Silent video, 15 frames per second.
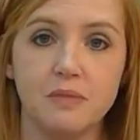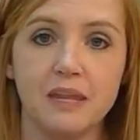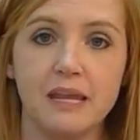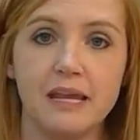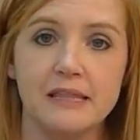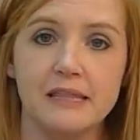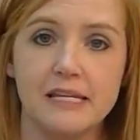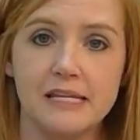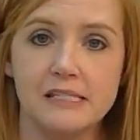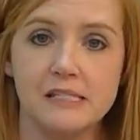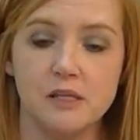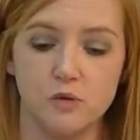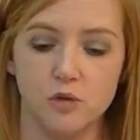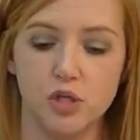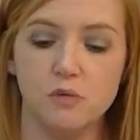And this,
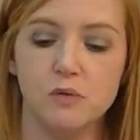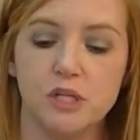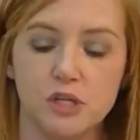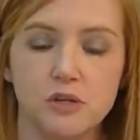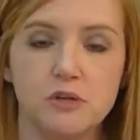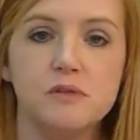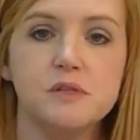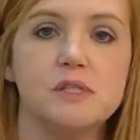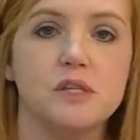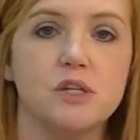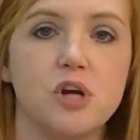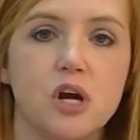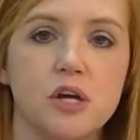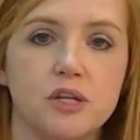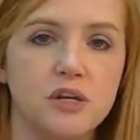you
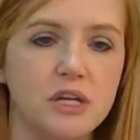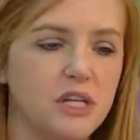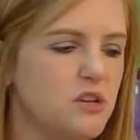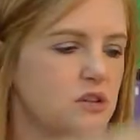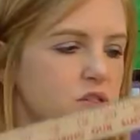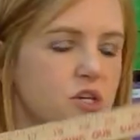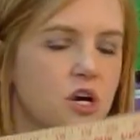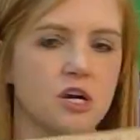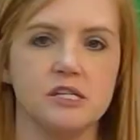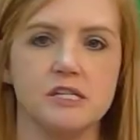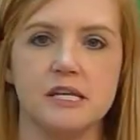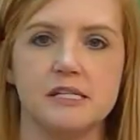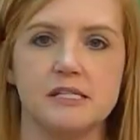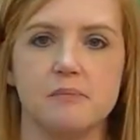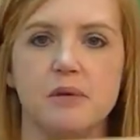can use
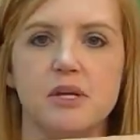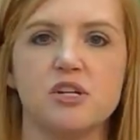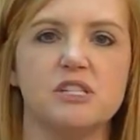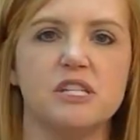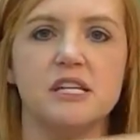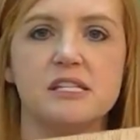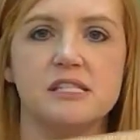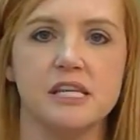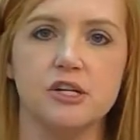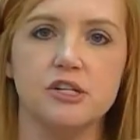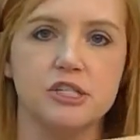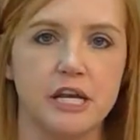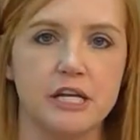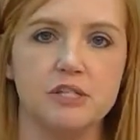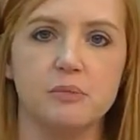yardsticks and meter sticks
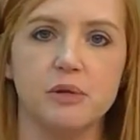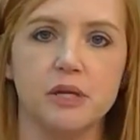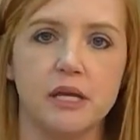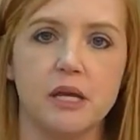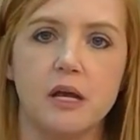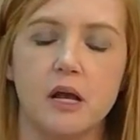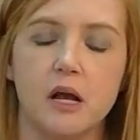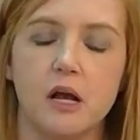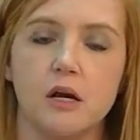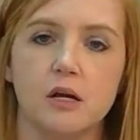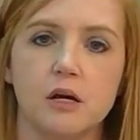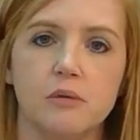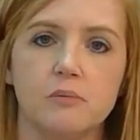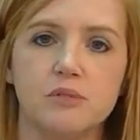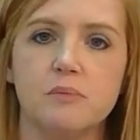interchangeably
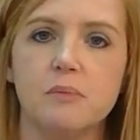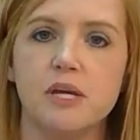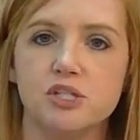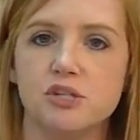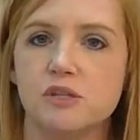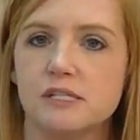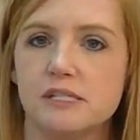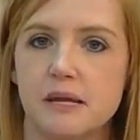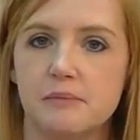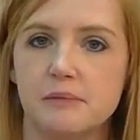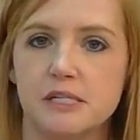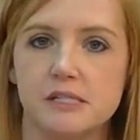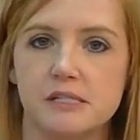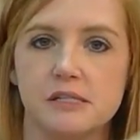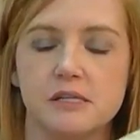to measure the same
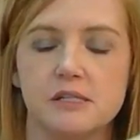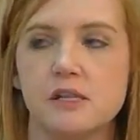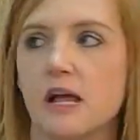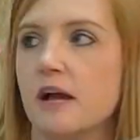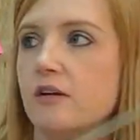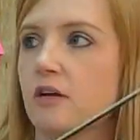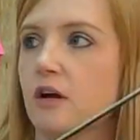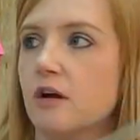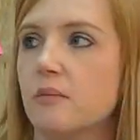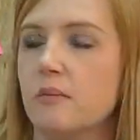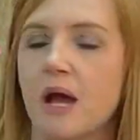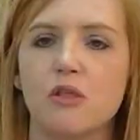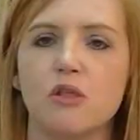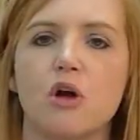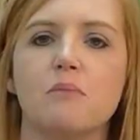distances, like
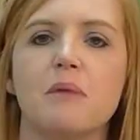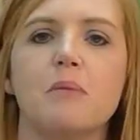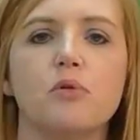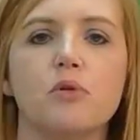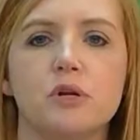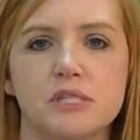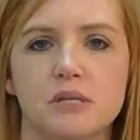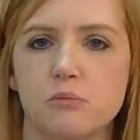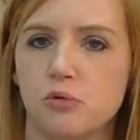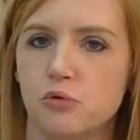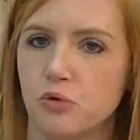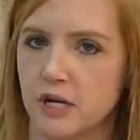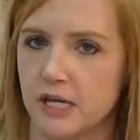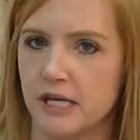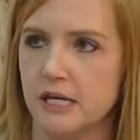how long my bulletin
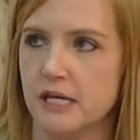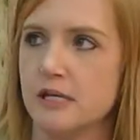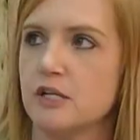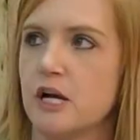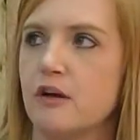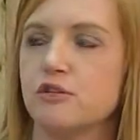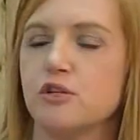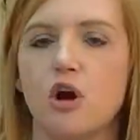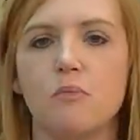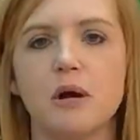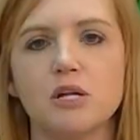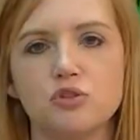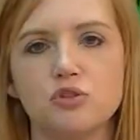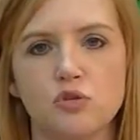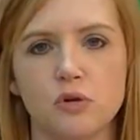board is, how tall
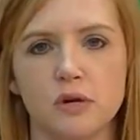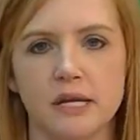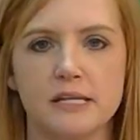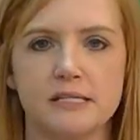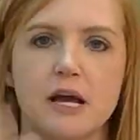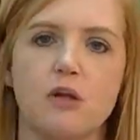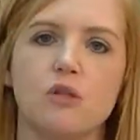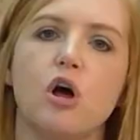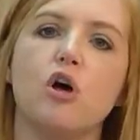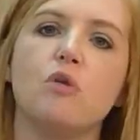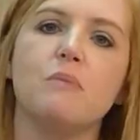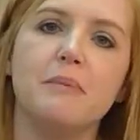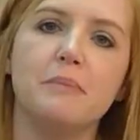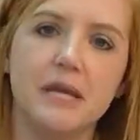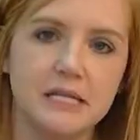my door is, how long
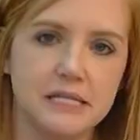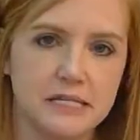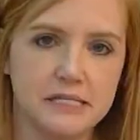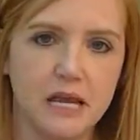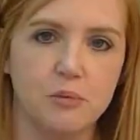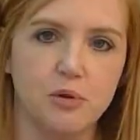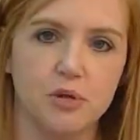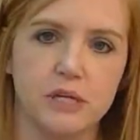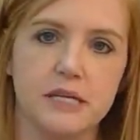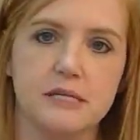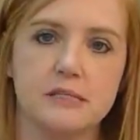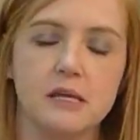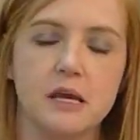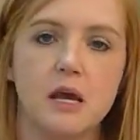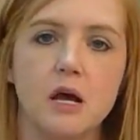my picnic table is